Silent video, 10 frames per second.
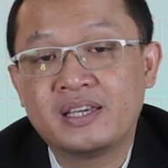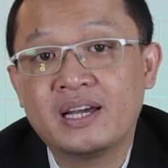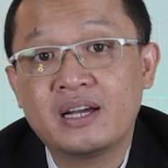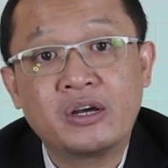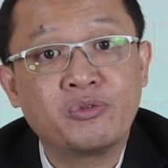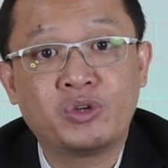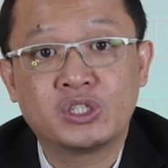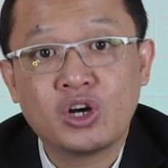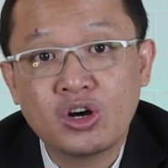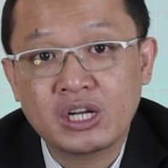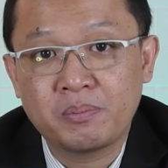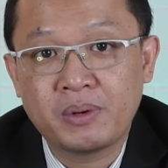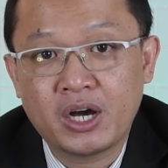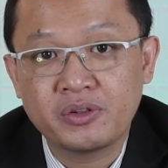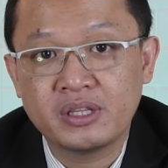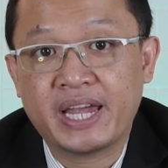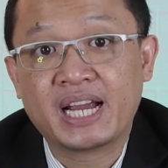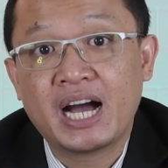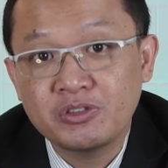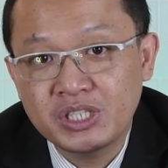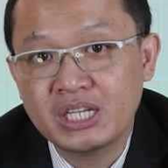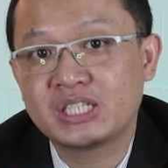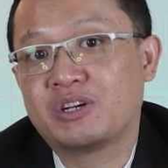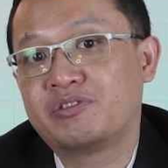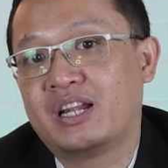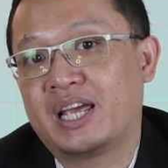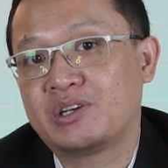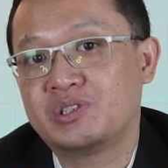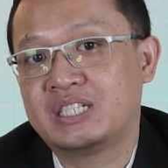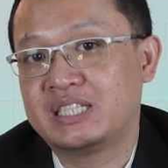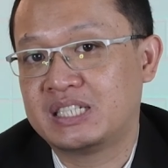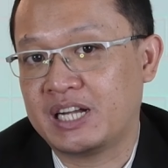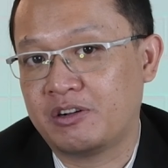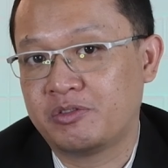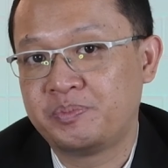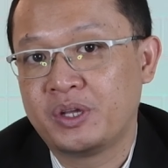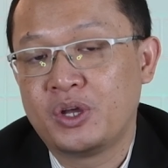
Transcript: We talk about the acoustics of the language itself.